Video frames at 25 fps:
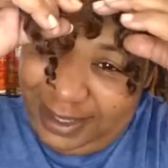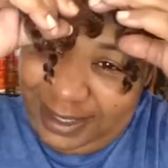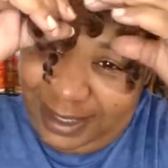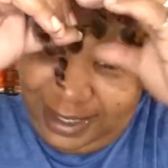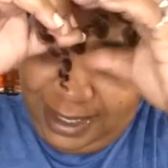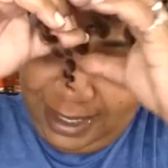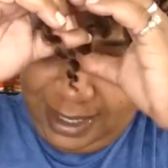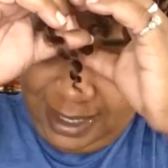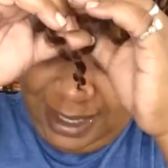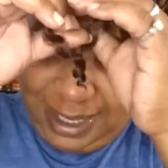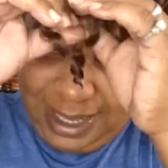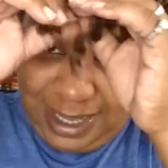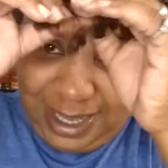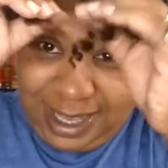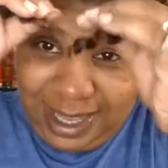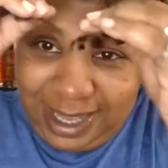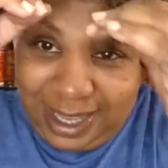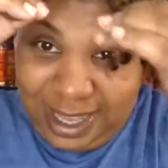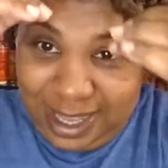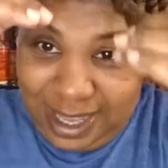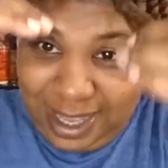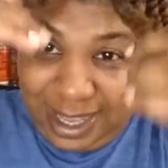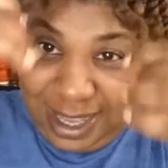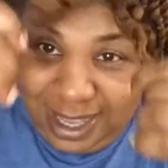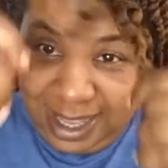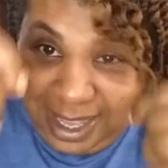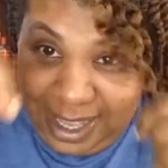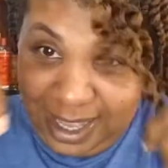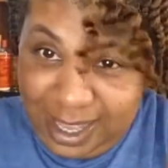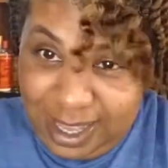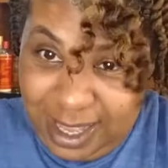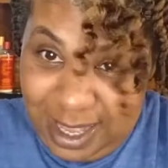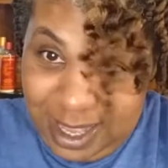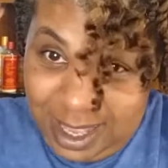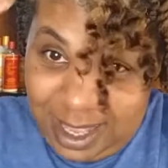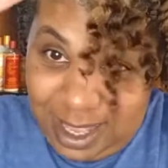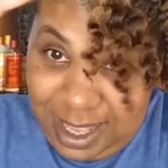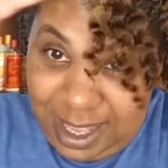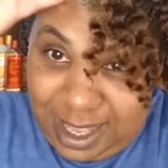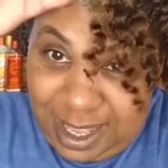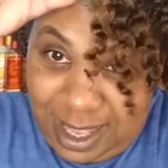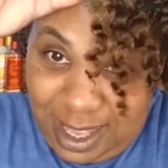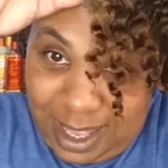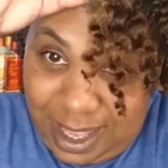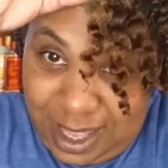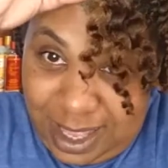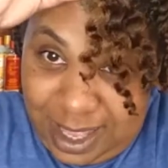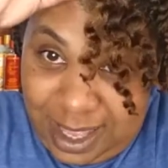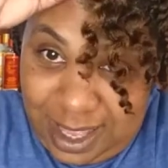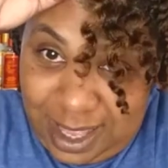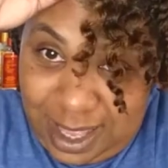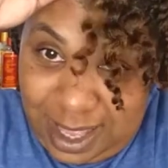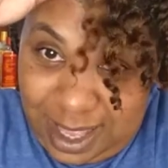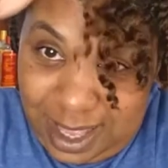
Nobody speaks.